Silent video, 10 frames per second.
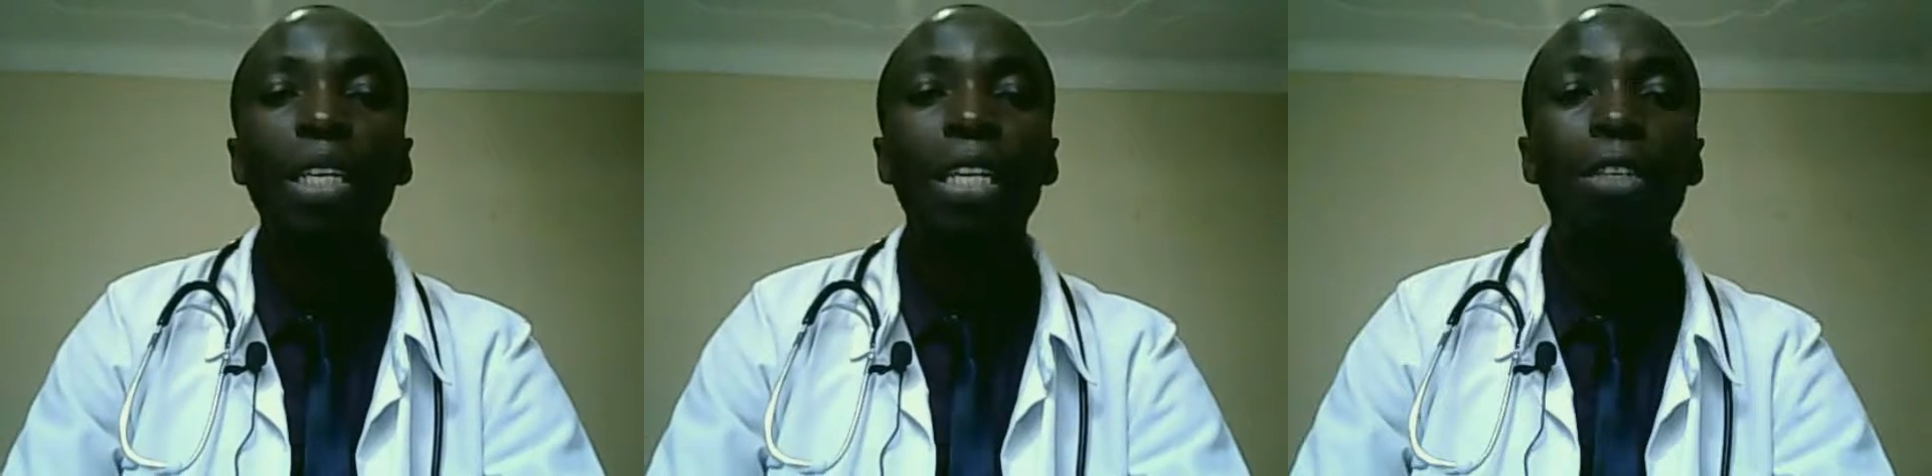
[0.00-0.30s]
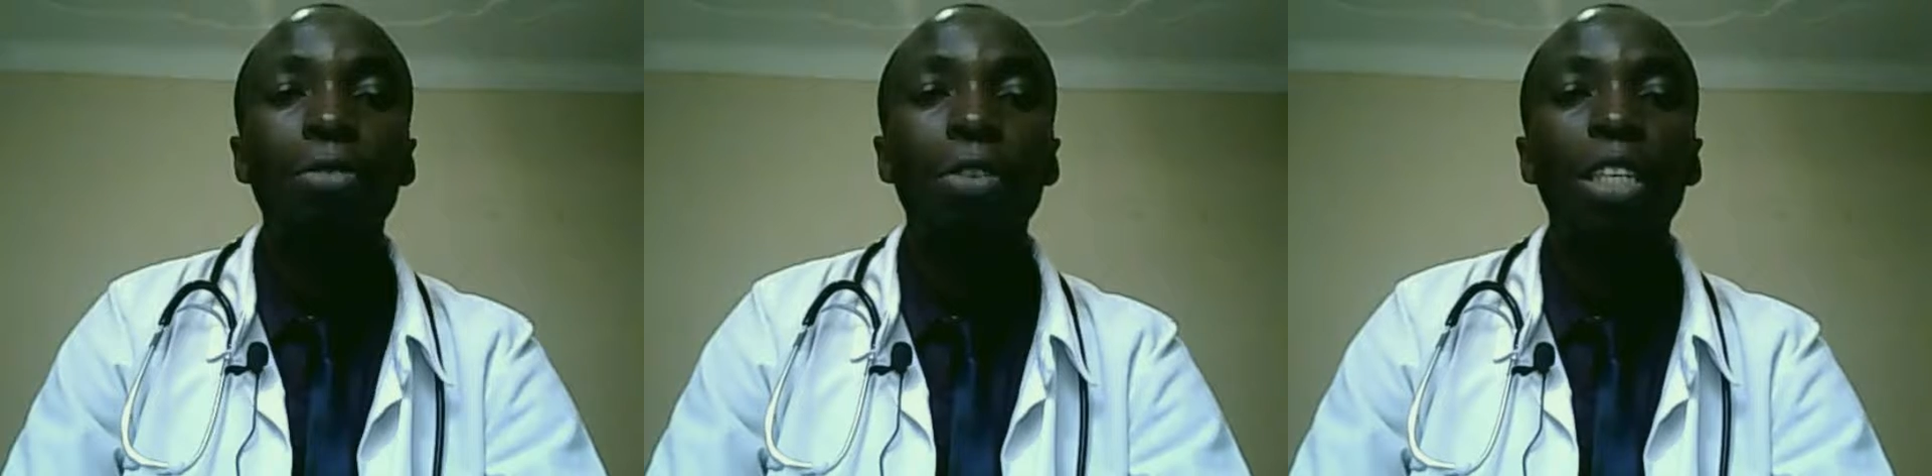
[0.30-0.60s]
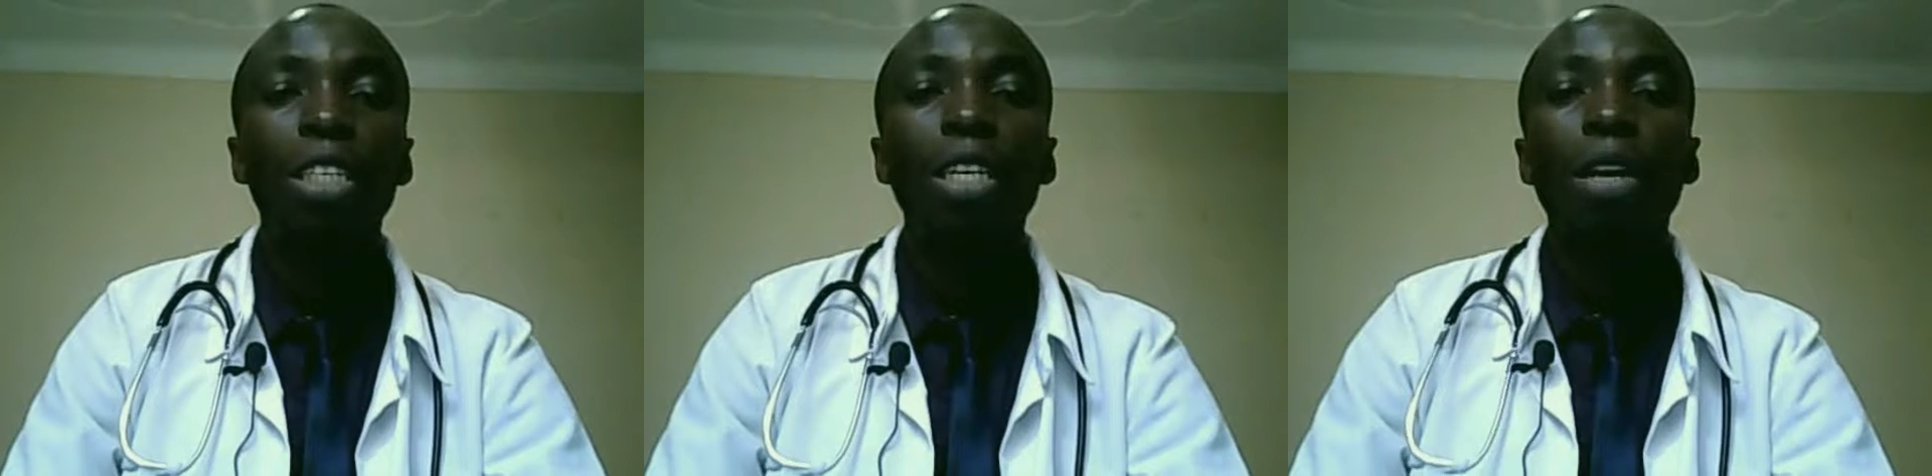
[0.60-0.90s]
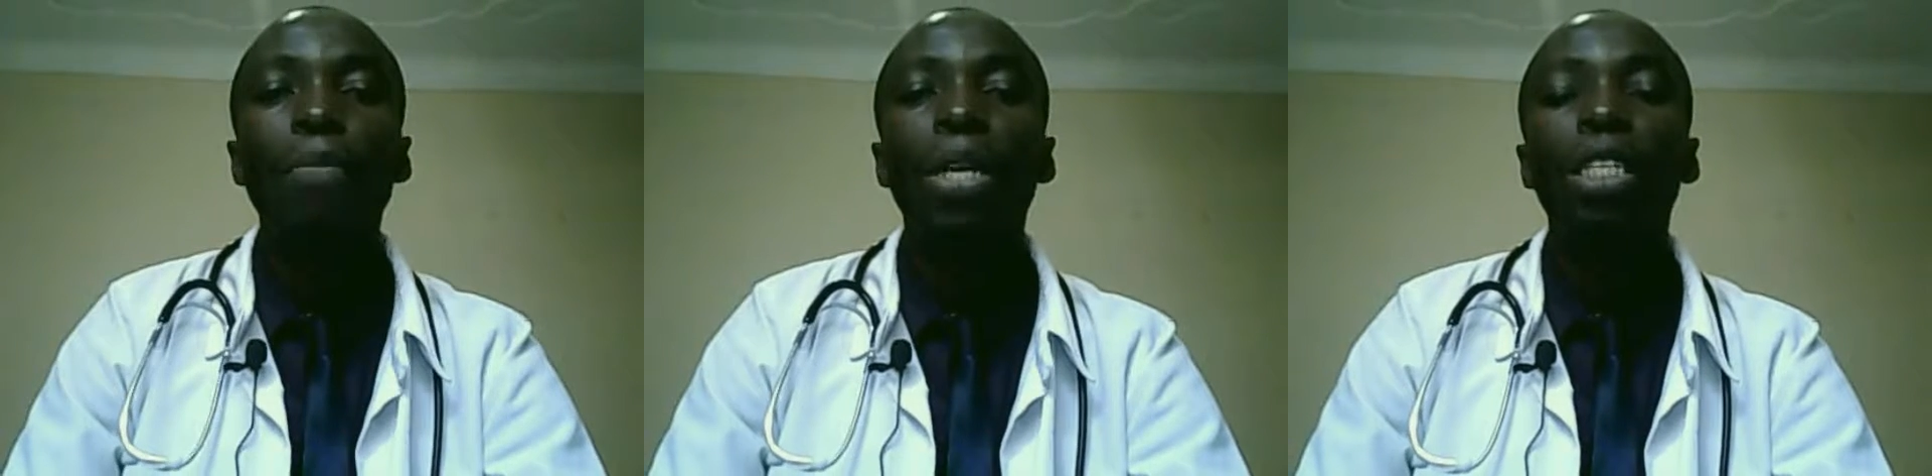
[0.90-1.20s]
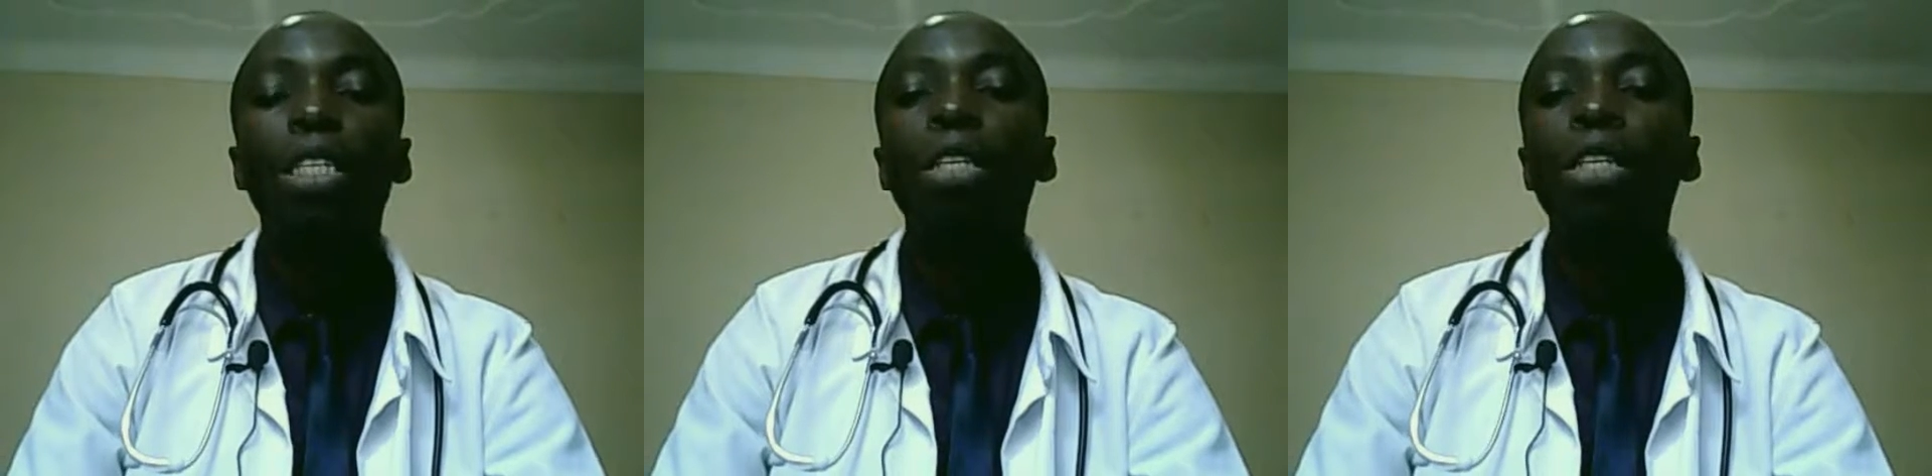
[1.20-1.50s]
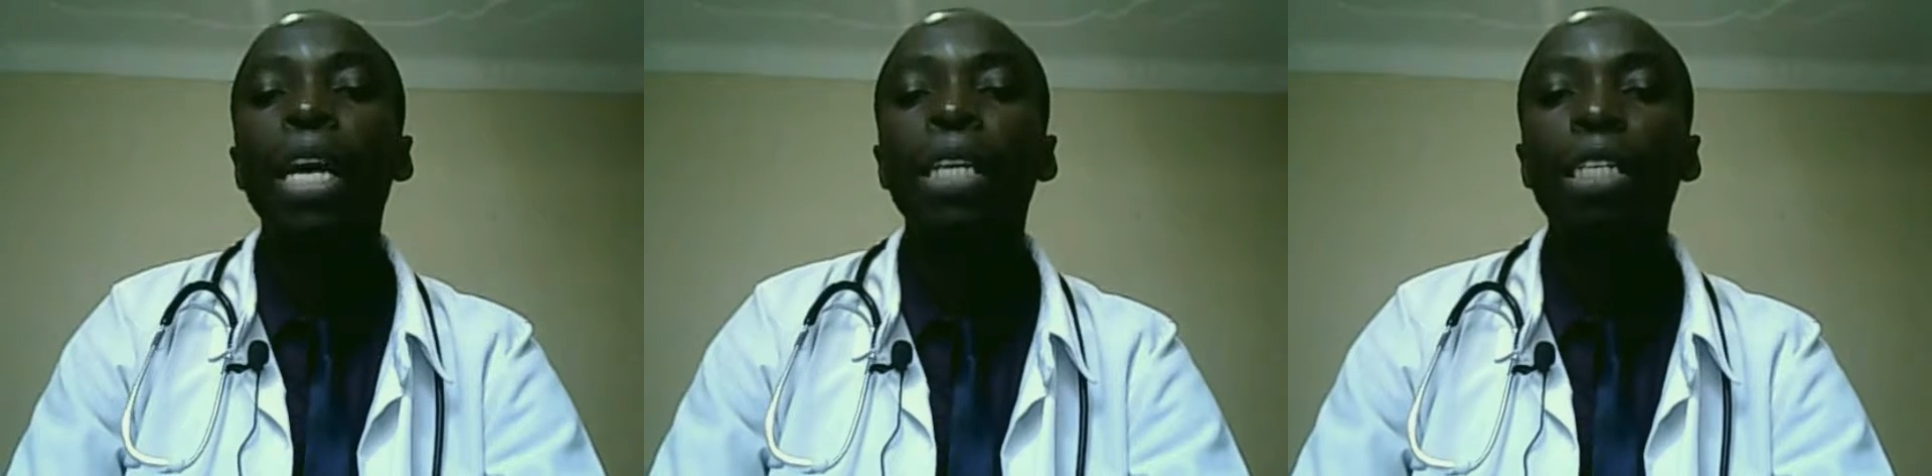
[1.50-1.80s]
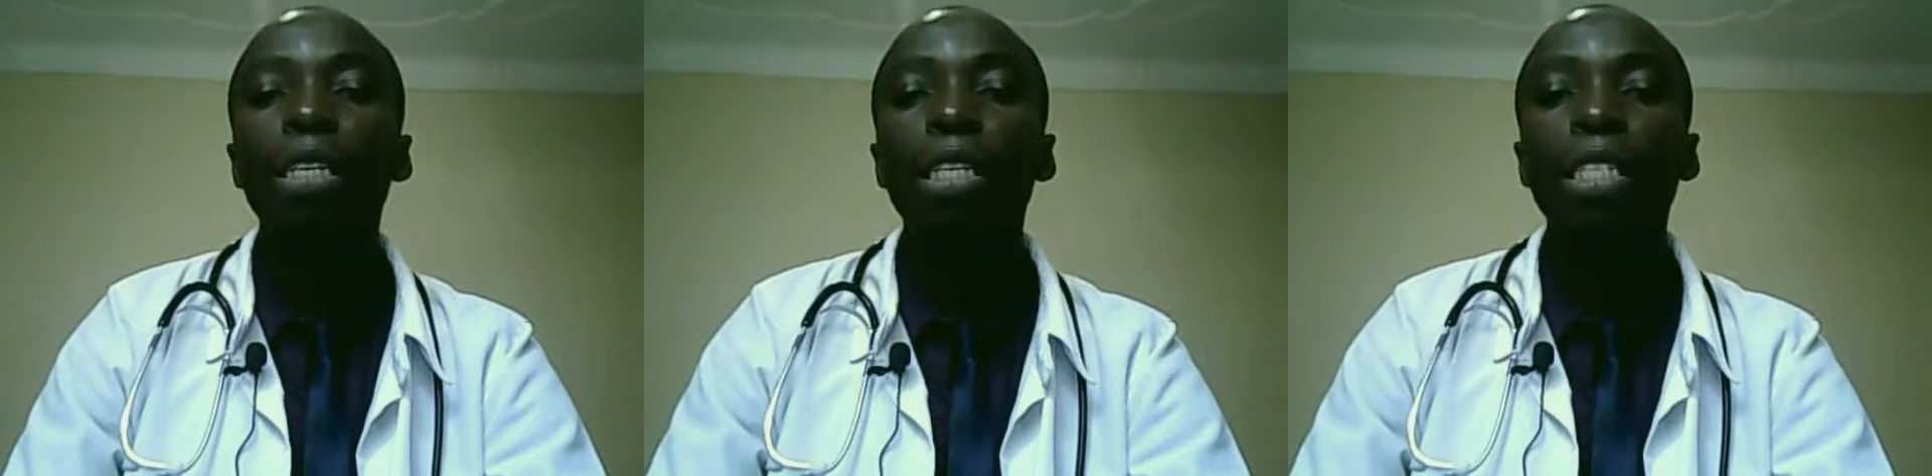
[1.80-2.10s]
eat fish, but that